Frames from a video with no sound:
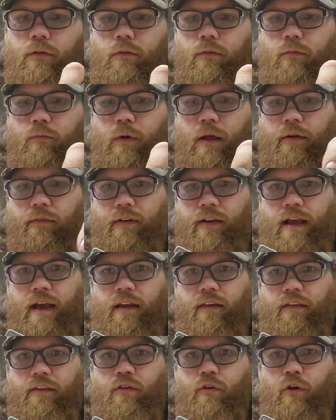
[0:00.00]
whatever
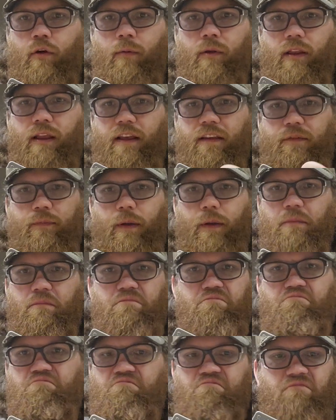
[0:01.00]
kind of the normal is, but
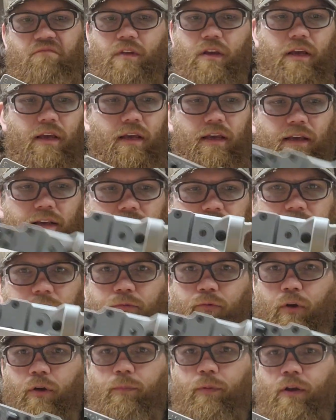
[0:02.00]
it seems
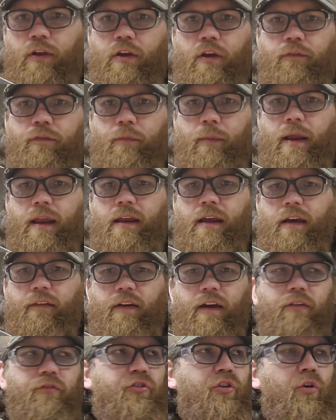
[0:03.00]
to work pretty good for me. I've
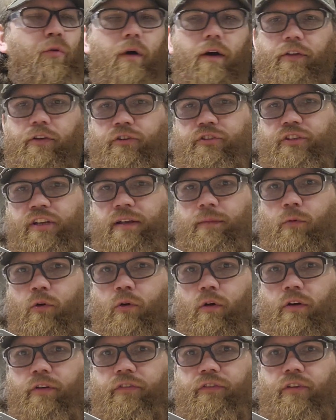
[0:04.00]
got 2 other
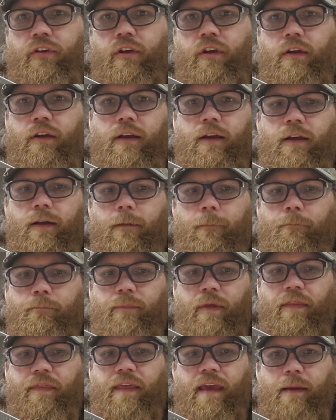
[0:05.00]
Seymours
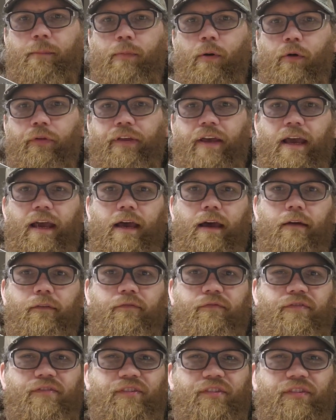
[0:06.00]
that they both have
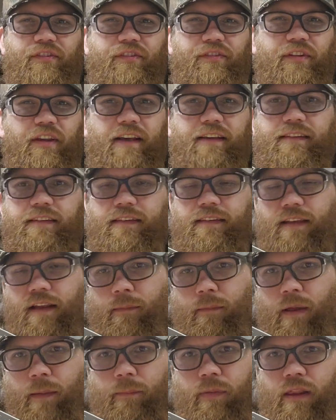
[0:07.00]
6s in
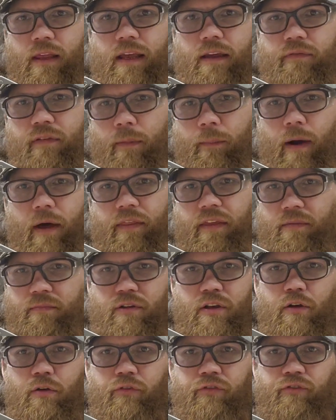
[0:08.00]
them, I believe. I bought them
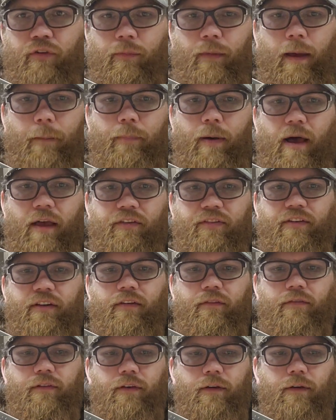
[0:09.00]
used, so I'm not positive.